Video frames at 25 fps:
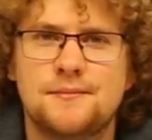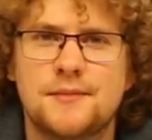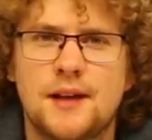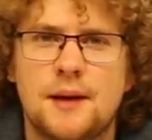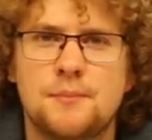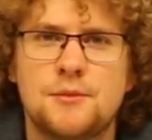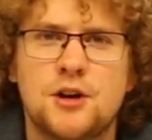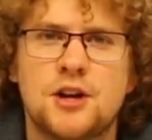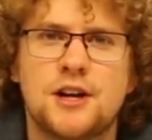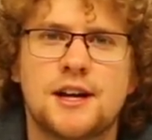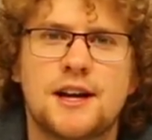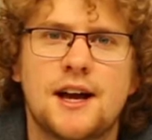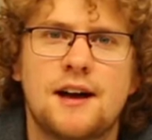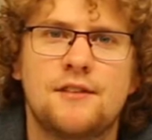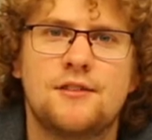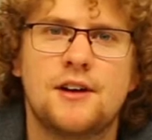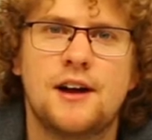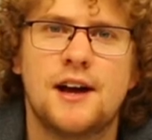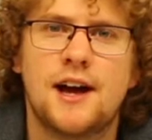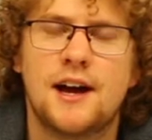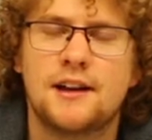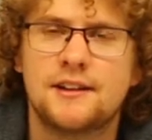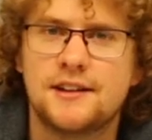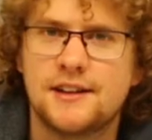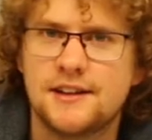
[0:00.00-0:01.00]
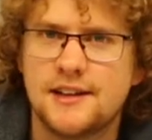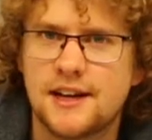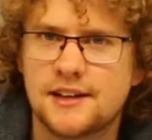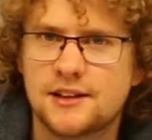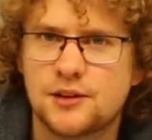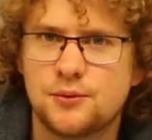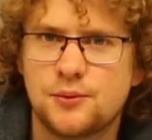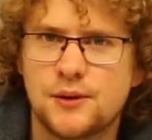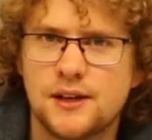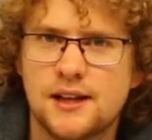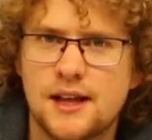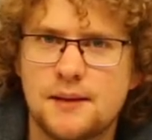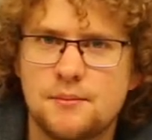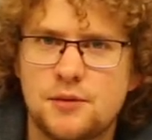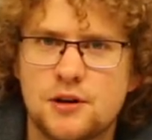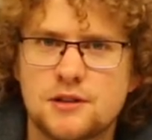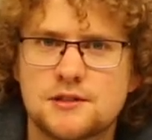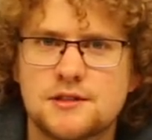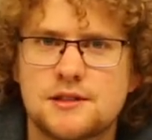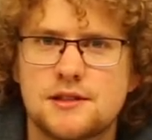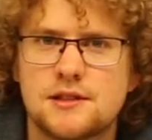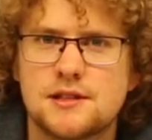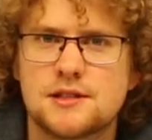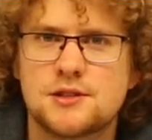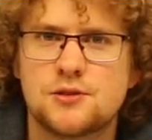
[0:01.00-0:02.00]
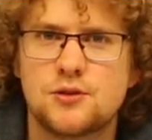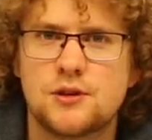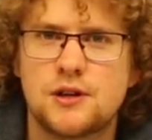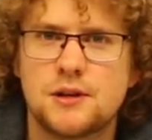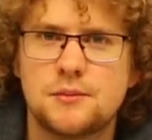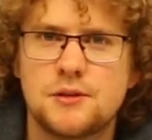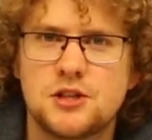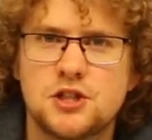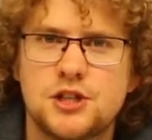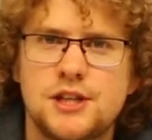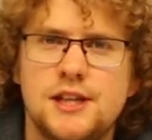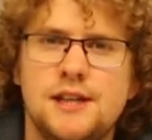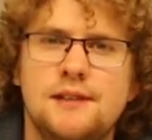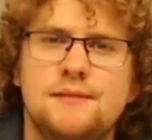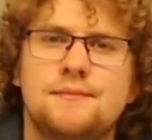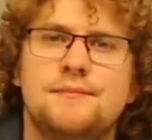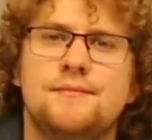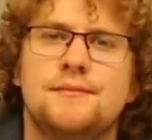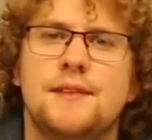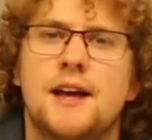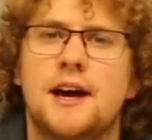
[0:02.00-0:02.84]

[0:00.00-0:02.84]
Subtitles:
I'm going to cover how to connect the relay box to the scoring machine,